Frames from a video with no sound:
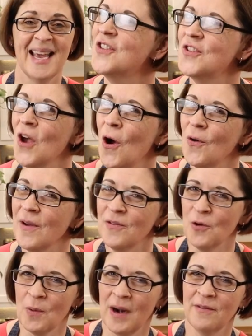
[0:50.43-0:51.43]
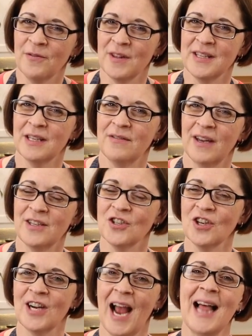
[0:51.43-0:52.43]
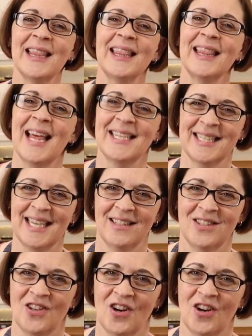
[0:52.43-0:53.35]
So if you're ready for this adventure, let's get